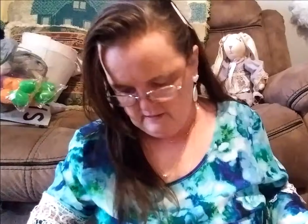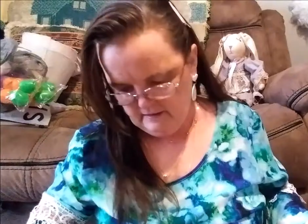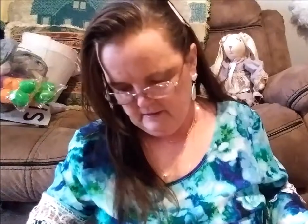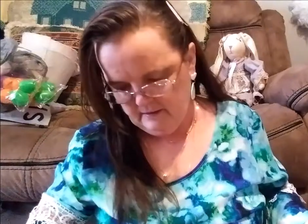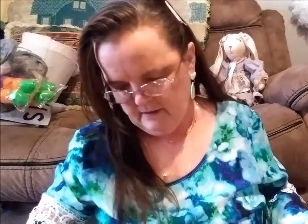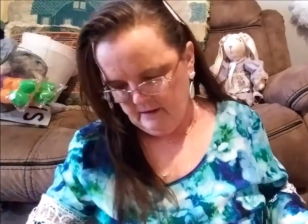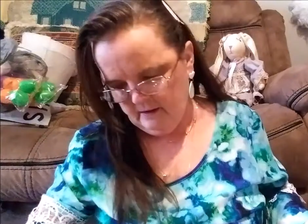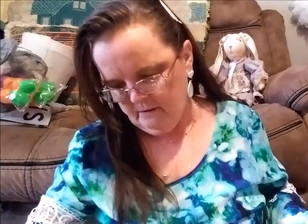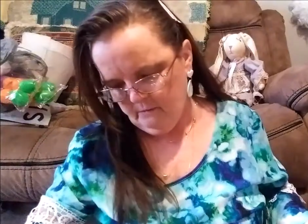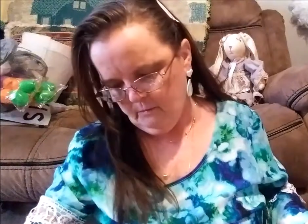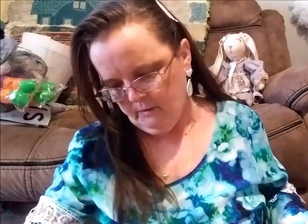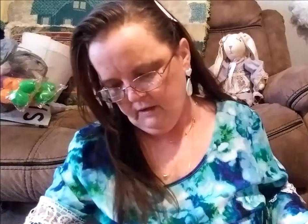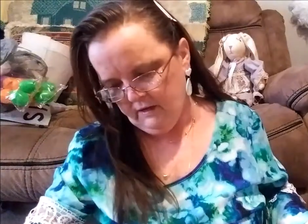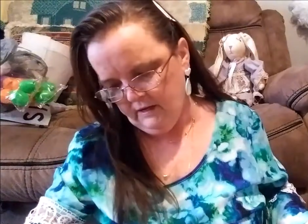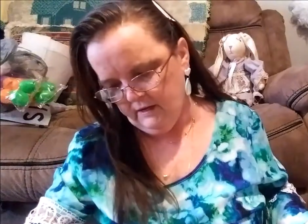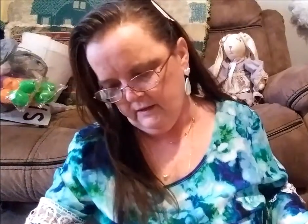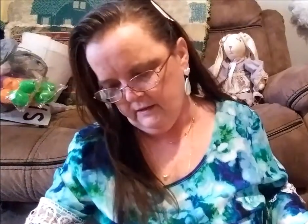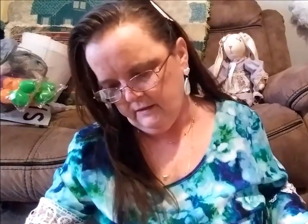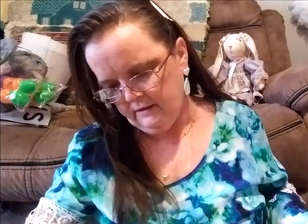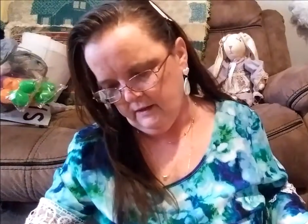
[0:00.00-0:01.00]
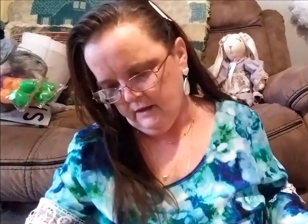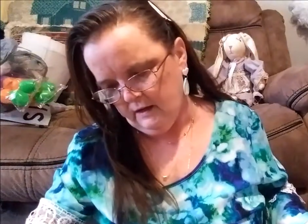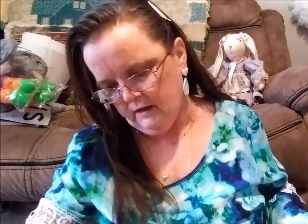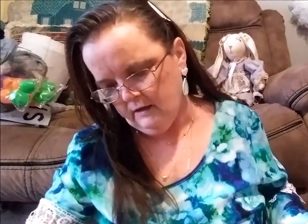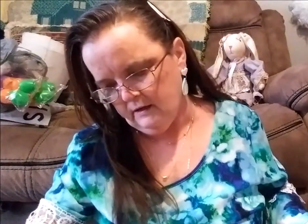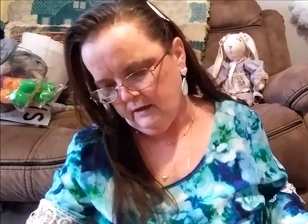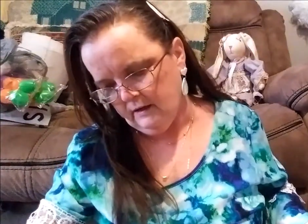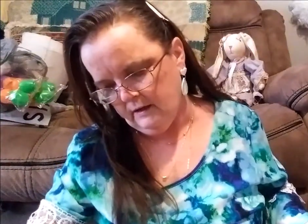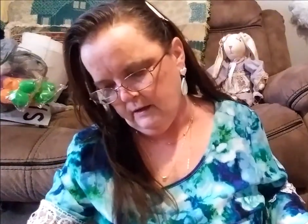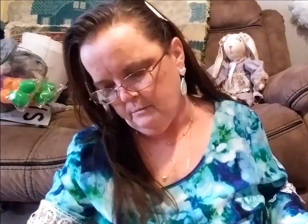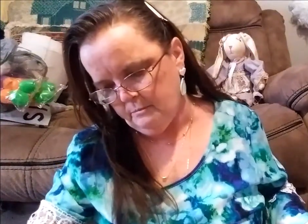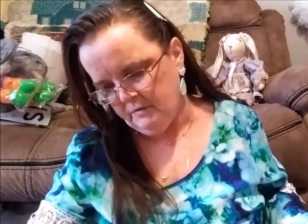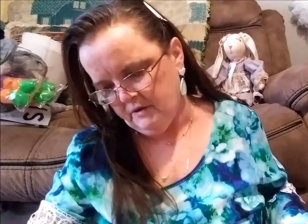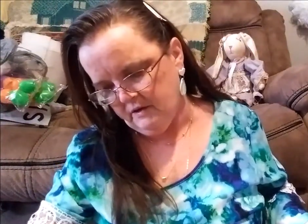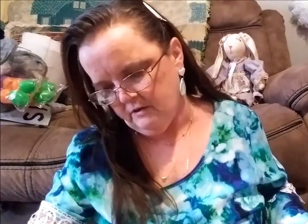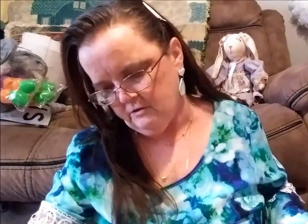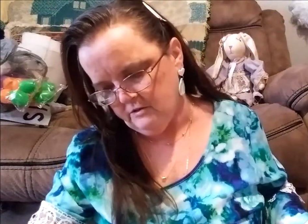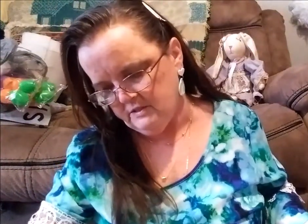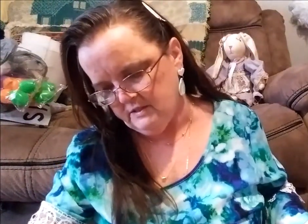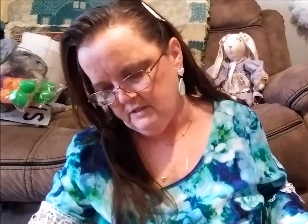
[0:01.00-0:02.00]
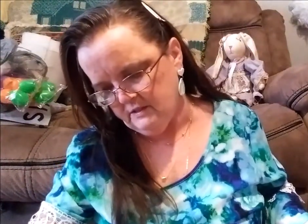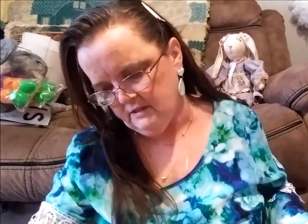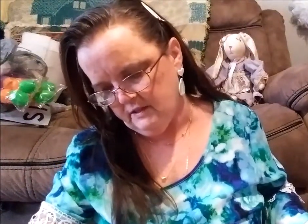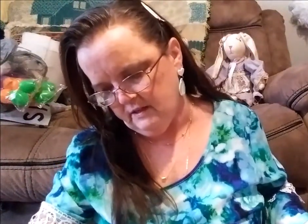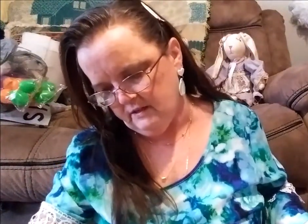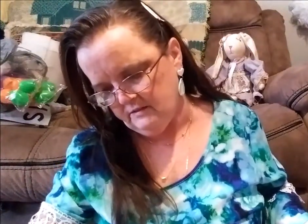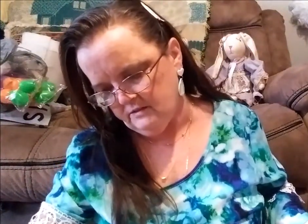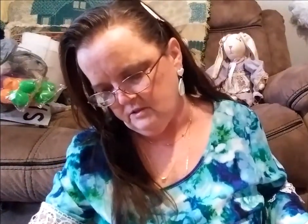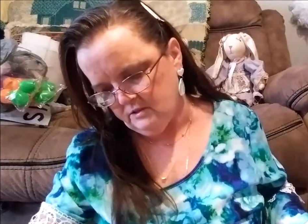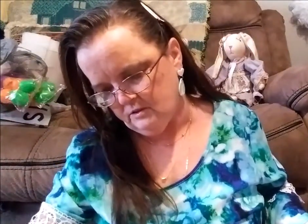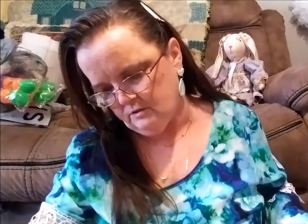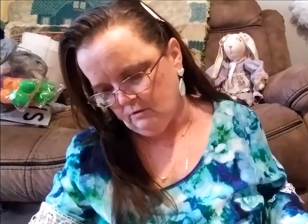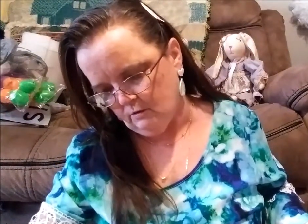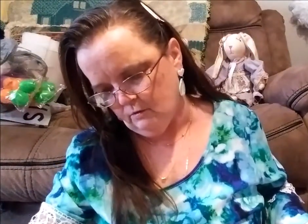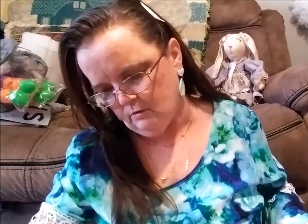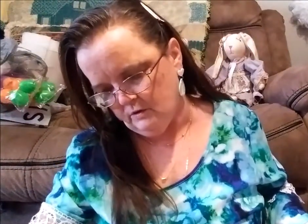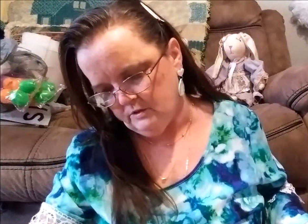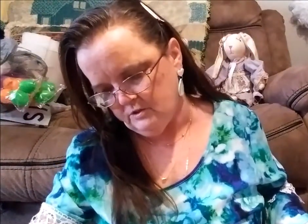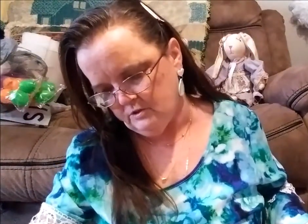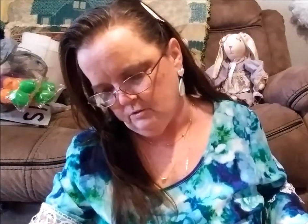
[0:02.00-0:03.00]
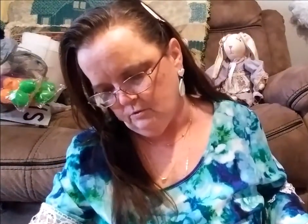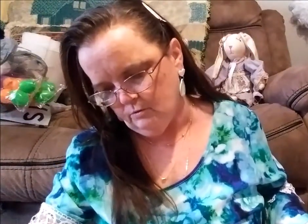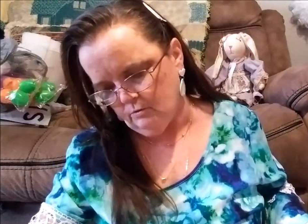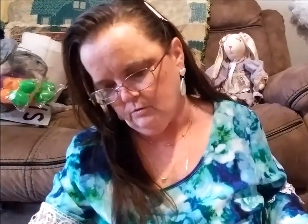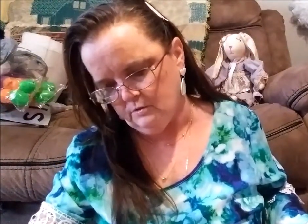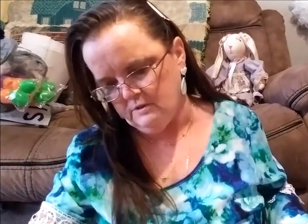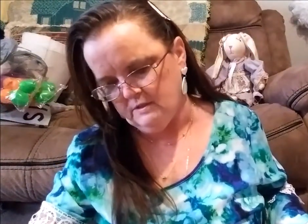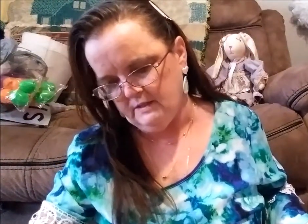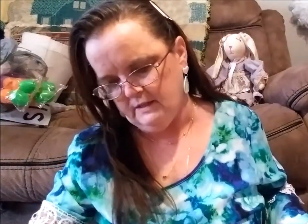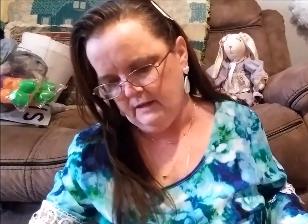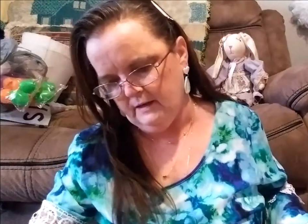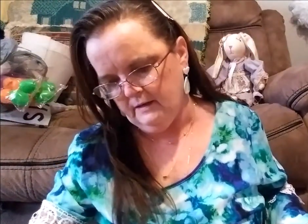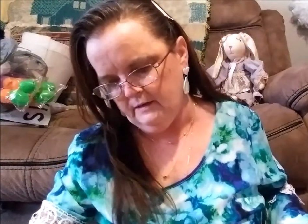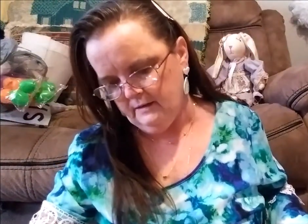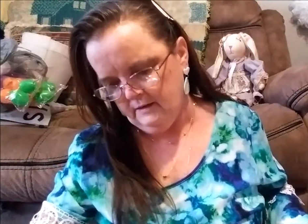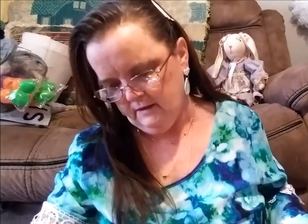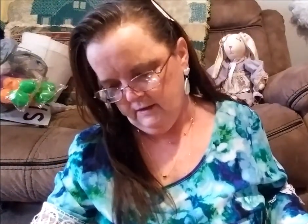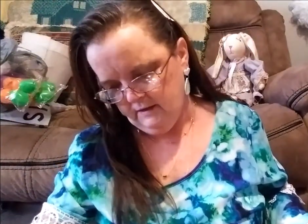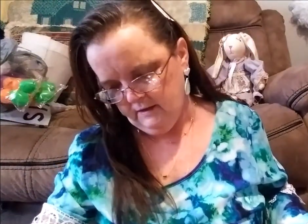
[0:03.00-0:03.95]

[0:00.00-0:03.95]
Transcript: And I went ahead and got a Pearson and Scorn tool set.